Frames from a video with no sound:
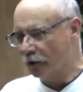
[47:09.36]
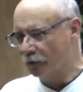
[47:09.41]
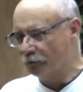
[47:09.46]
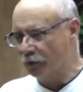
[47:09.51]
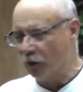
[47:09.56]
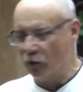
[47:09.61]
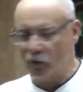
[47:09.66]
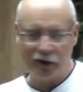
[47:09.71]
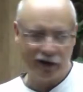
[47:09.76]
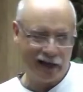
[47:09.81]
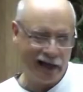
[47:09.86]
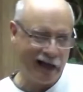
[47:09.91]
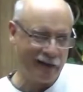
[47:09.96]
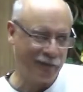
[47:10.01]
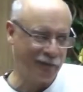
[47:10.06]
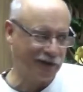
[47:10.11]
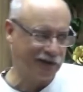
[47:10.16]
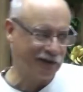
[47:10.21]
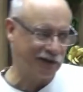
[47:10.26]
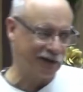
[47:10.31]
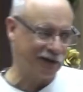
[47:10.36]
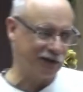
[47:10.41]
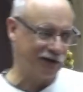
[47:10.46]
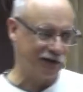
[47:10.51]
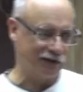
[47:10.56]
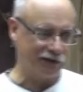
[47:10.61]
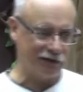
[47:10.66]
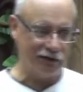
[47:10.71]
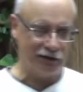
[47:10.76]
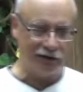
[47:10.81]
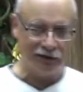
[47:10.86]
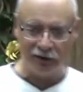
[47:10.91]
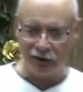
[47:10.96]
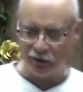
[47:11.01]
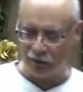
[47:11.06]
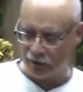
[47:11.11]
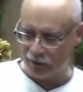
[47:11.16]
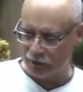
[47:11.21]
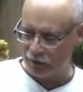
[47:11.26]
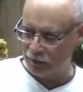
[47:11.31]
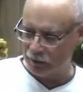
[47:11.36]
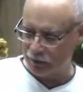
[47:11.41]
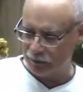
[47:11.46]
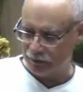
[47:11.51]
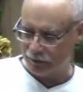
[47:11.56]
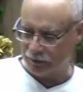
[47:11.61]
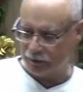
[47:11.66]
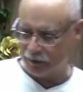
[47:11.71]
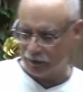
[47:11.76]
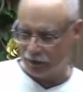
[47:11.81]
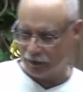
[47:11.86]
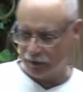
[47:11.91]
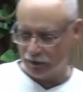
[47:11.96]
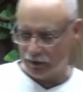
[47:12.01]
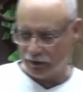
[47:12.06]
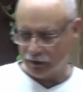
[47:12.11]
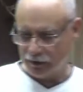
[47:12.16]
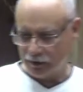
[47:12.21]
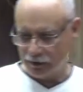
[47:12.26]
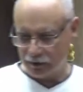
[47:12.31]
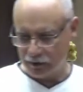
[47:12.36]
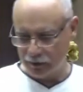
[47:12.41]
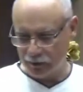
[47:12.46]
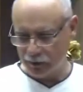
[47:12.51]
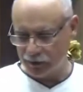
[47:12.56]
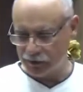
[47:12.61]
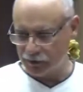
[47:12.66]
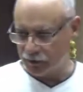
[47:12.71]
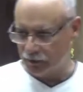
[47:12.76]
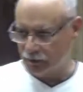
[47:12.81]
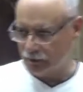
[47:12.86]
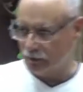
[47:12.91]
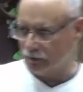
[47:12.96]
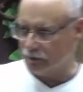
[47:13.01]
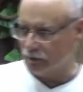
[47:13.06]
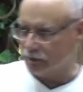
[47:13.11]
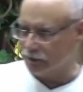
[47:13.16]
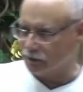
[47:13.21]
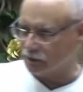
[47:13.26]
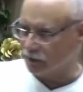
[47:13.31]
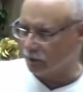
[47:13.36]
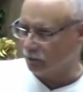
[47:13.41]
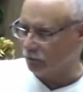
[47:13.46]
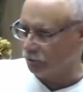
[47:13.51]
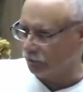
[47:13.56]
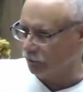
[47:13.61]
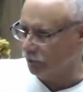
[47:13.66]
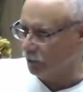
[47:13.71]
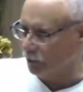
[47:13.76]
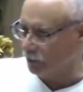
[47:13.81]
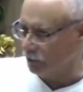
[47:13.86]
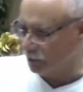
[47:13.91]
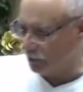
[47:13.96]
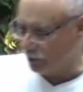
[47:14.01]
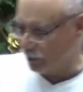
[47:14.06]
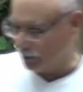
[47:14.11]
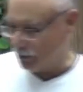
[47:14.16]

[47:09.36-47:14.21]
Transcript: But what happens is, you know, with some food, you know,